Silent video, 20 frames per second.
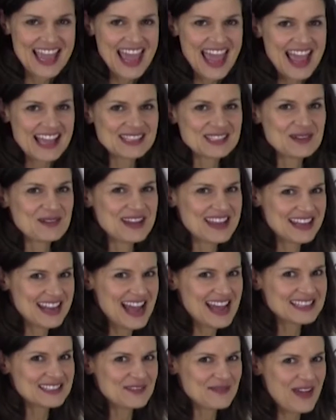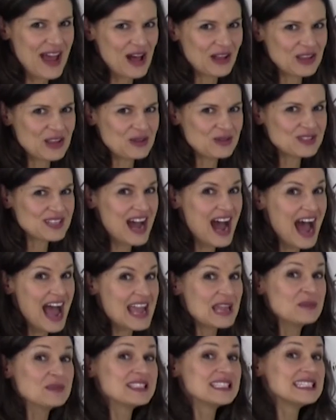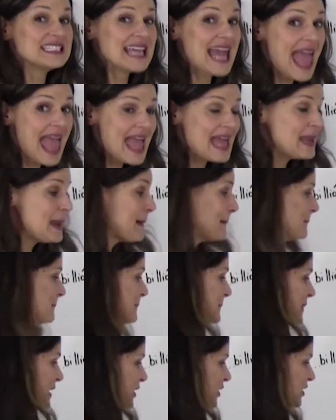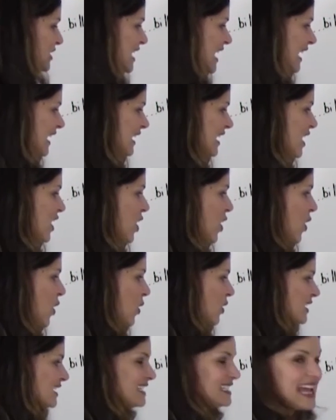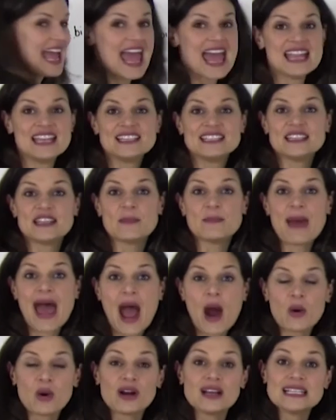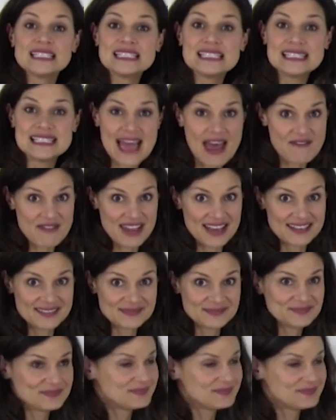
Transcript: And so it has a value times 10 million, or 10 to the power 7.